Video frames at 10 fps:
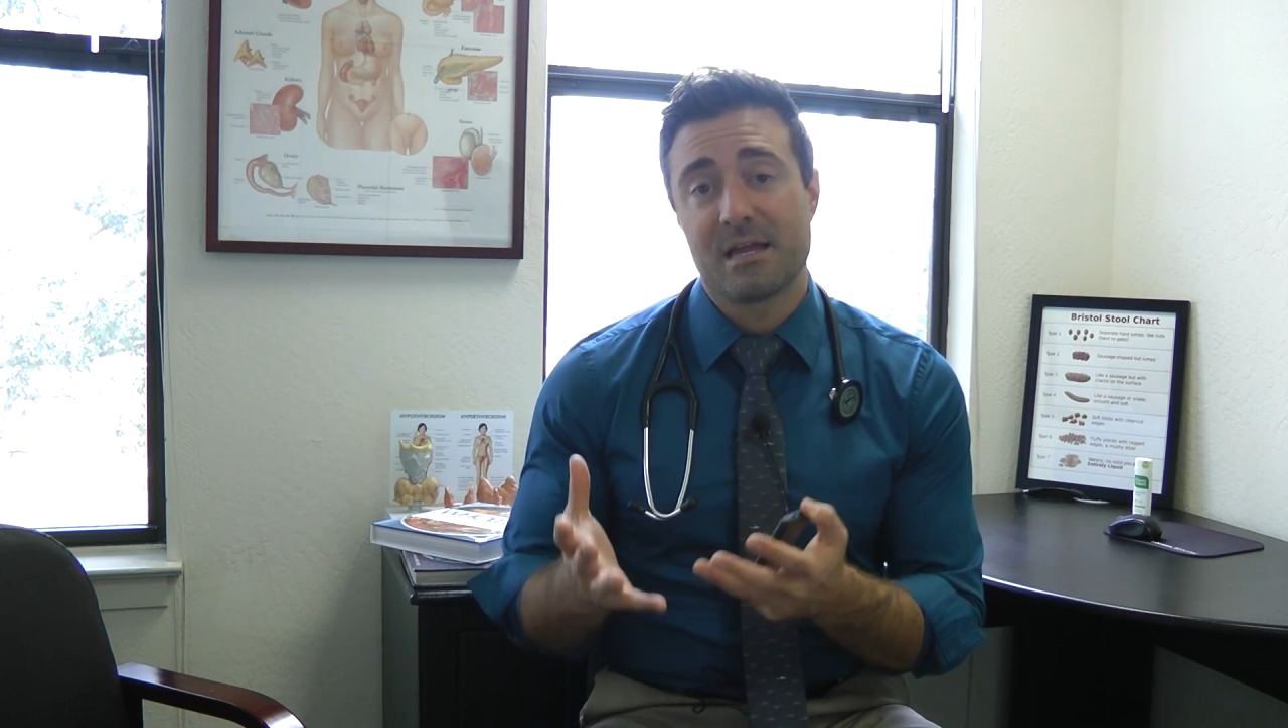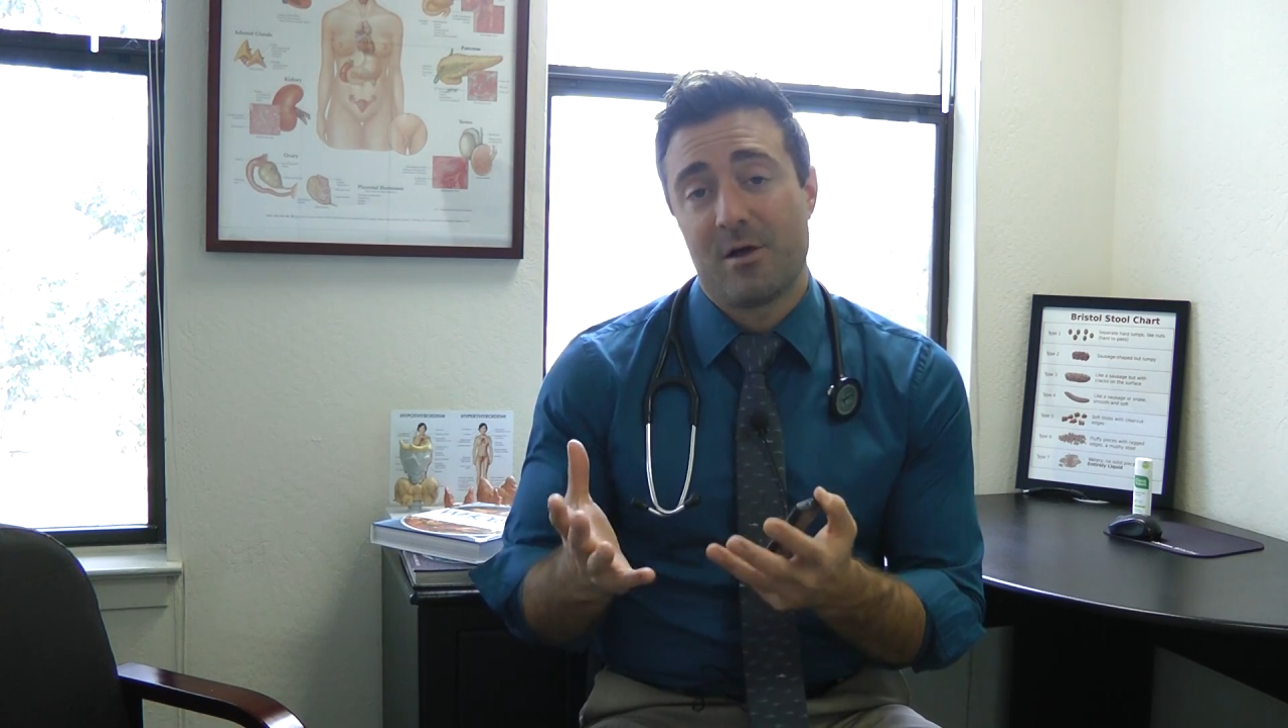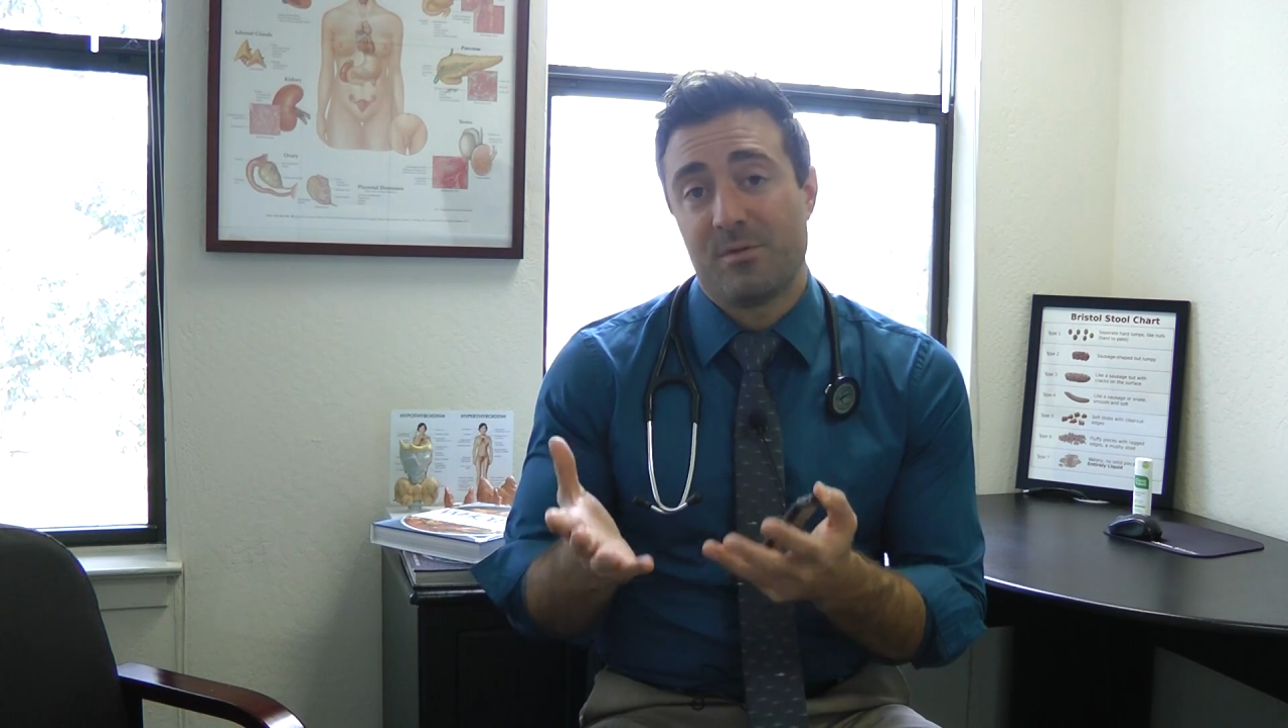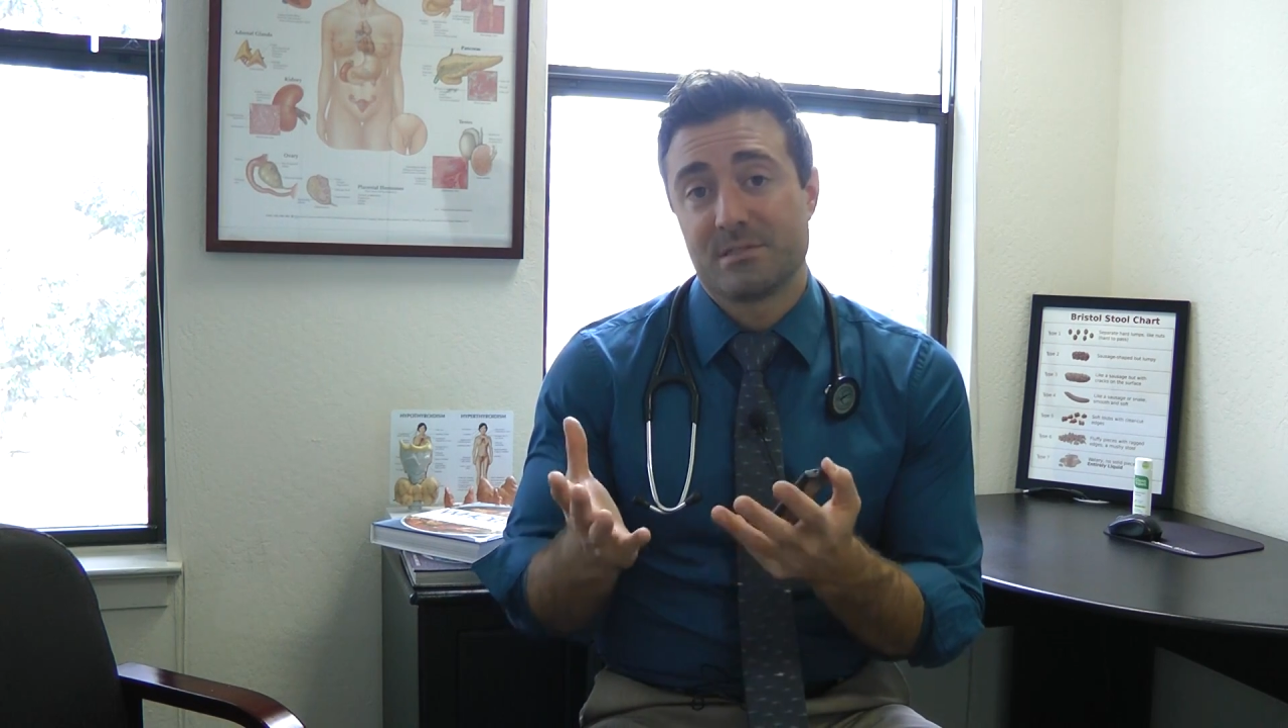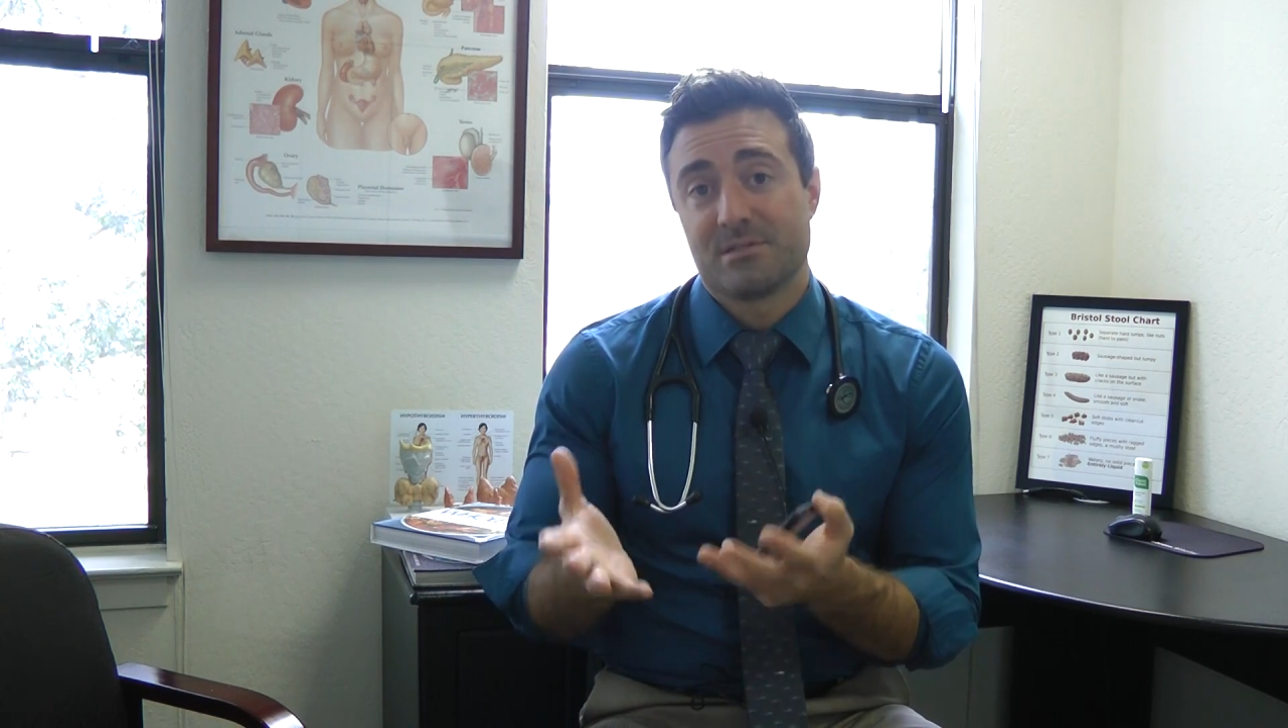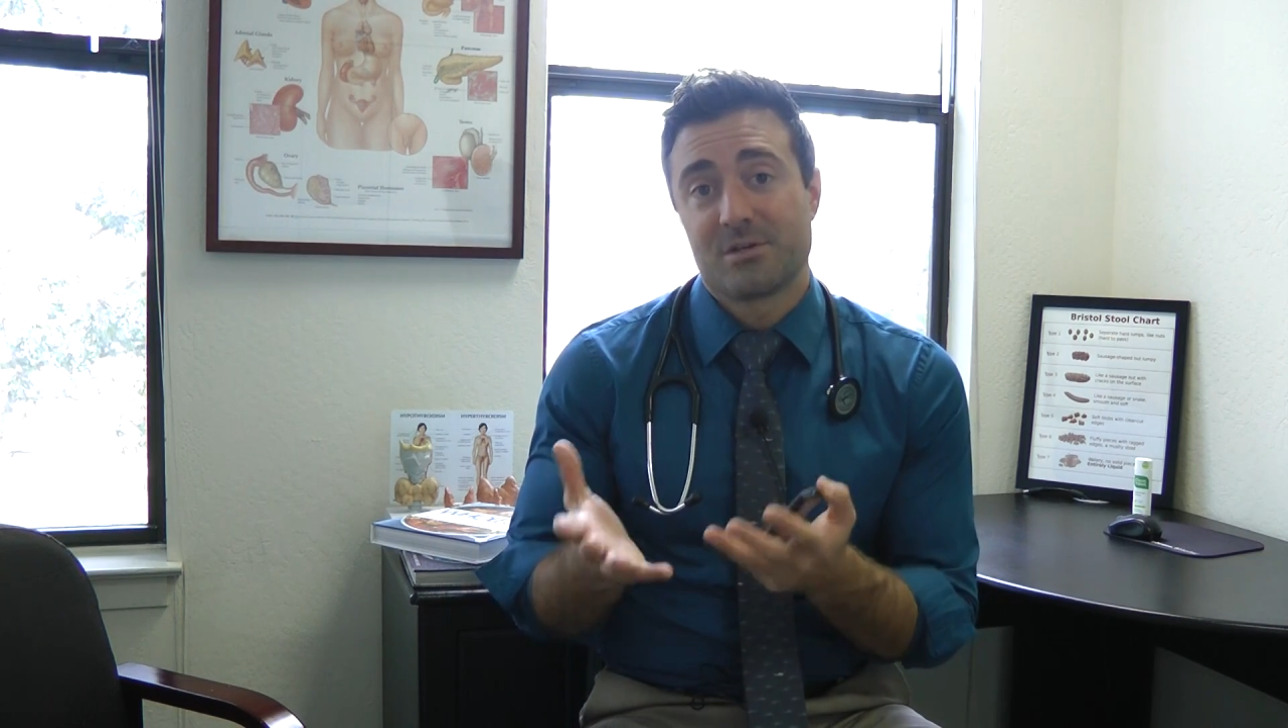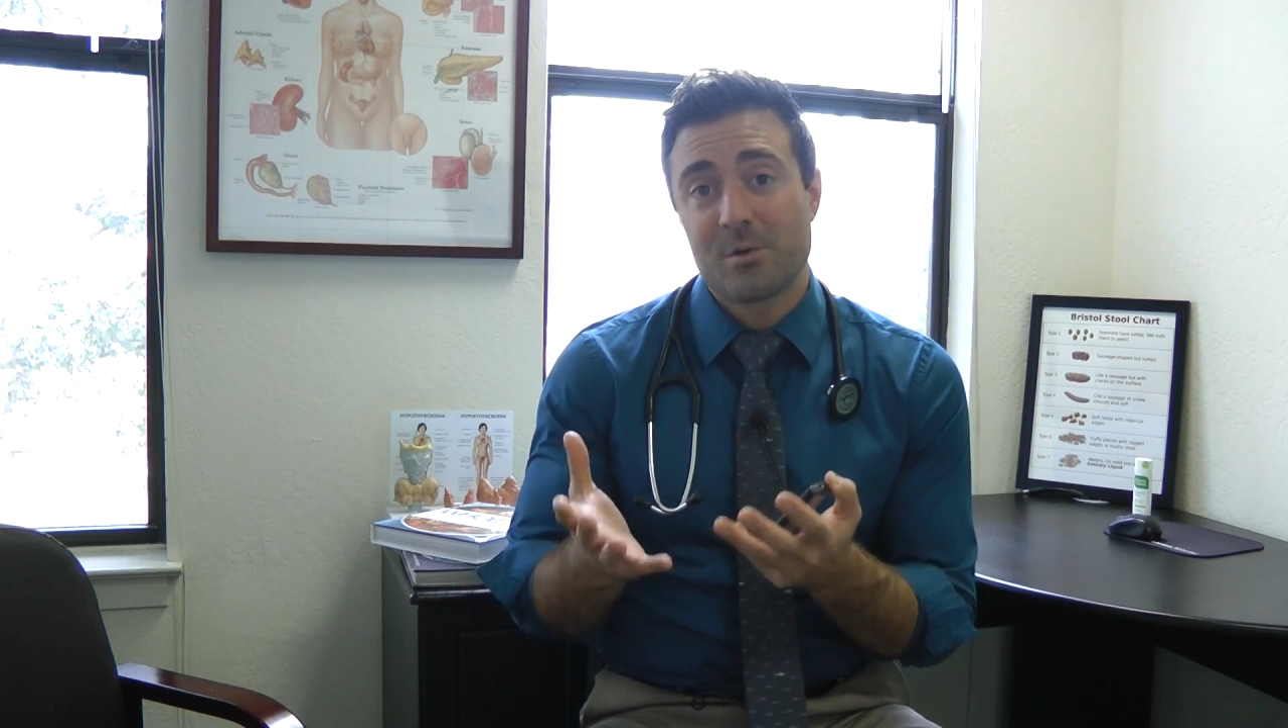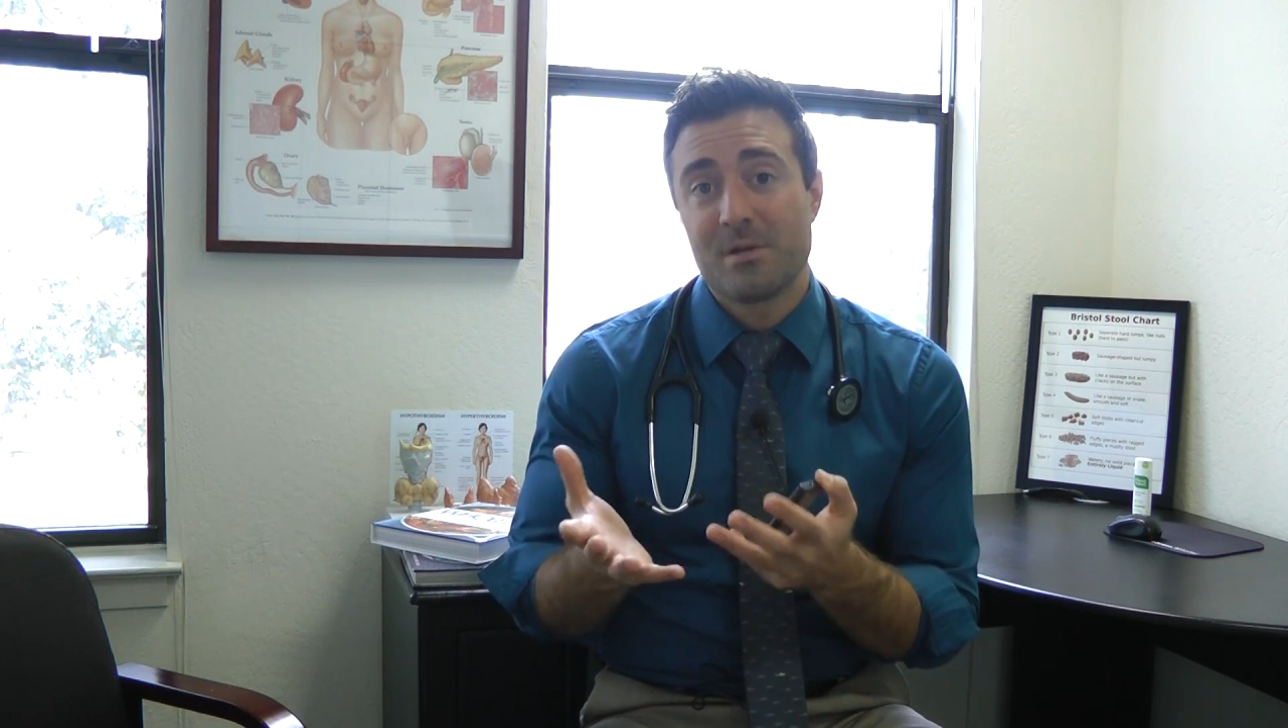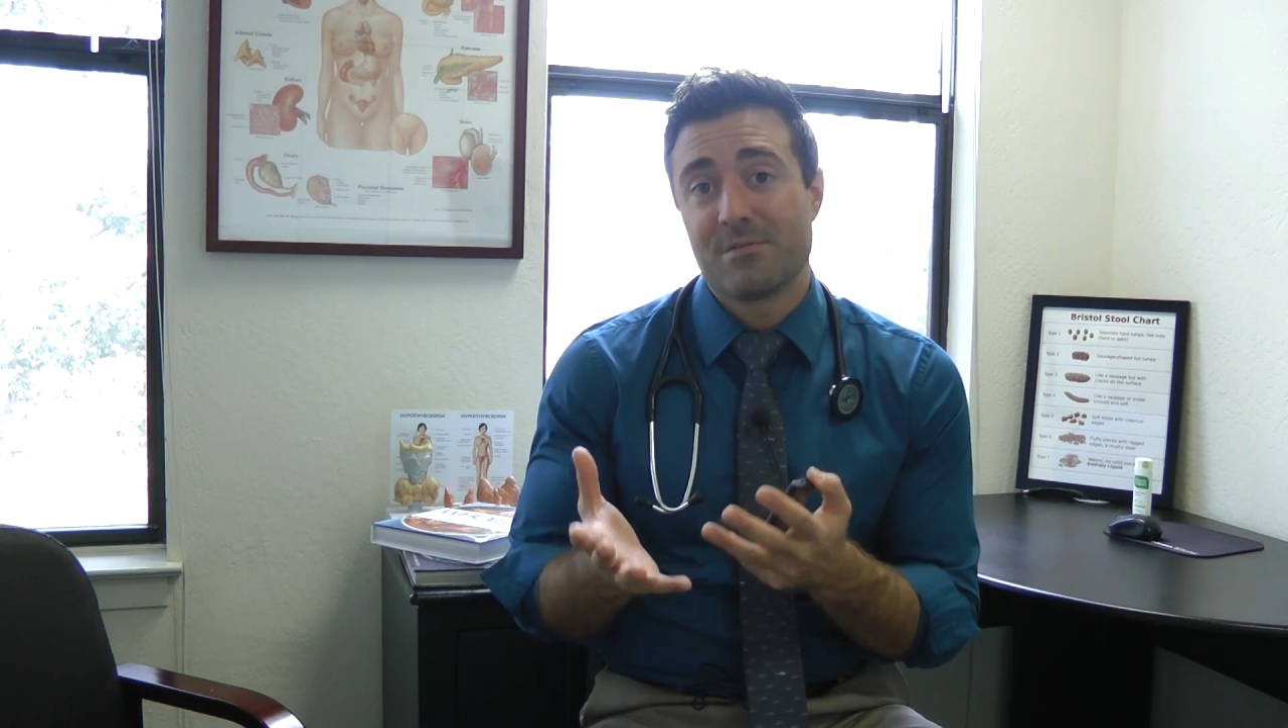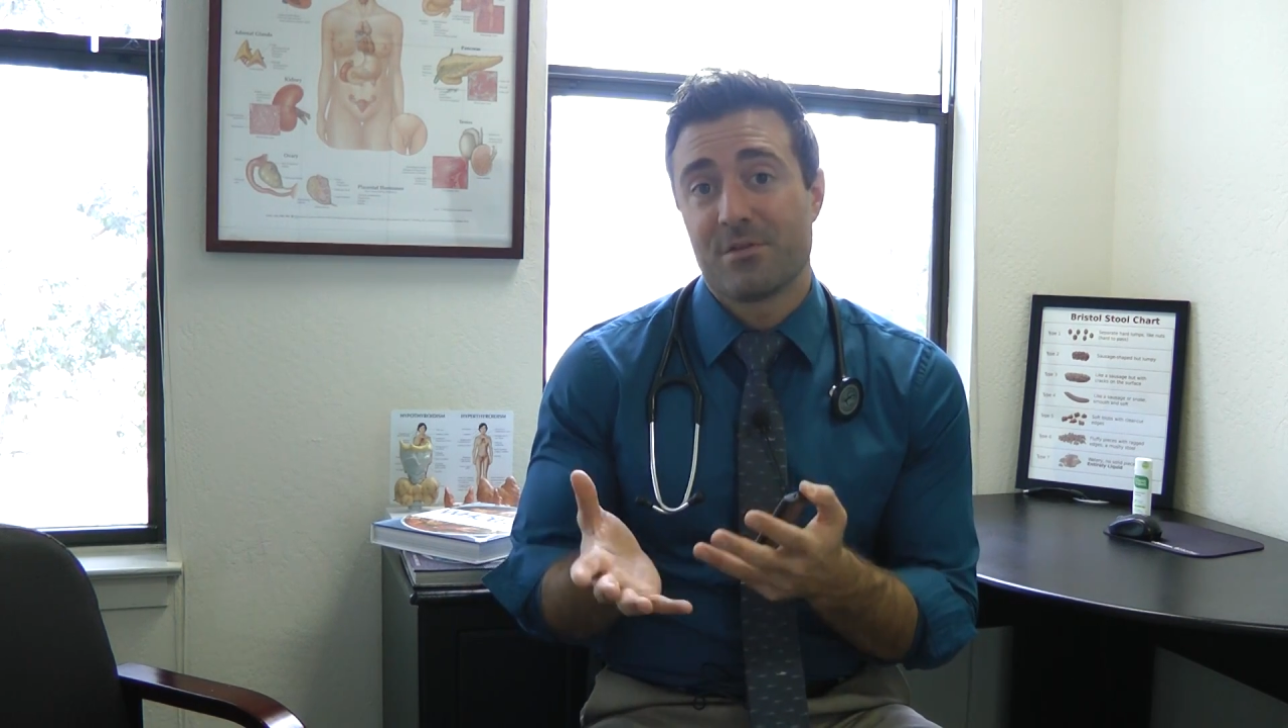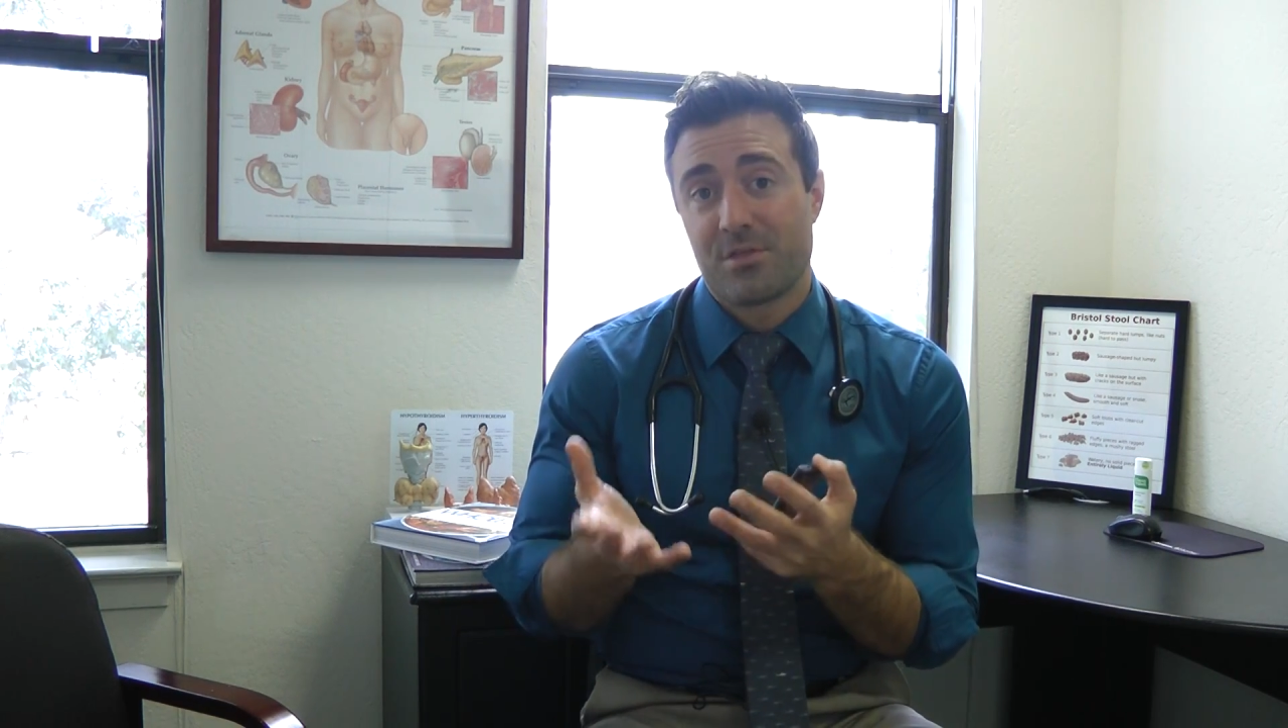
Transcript: to help us determine if a